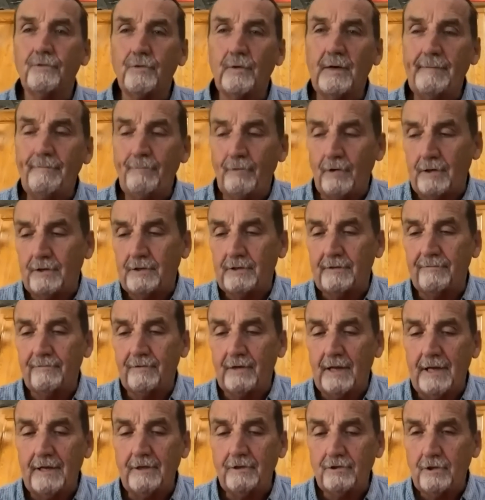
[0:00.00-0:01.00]
three parts of
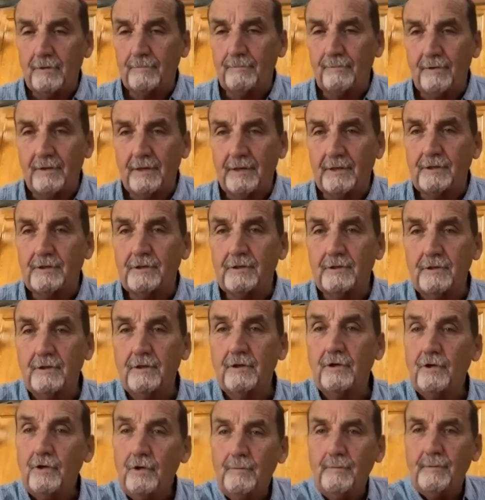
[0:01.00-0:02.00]
nature plus
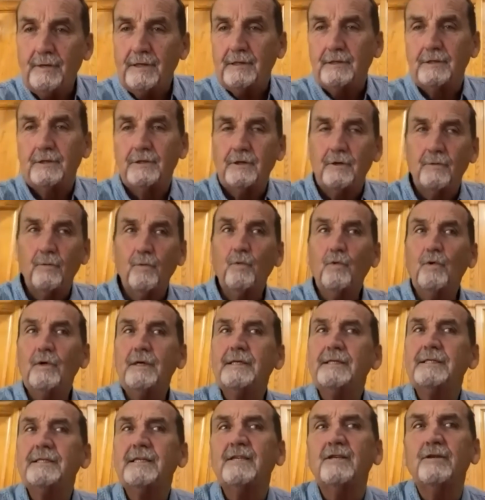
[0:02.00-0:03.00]
humans. So what
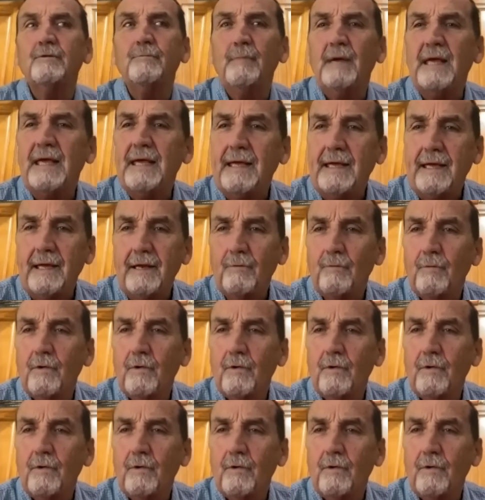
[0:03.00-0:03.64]
does this mean?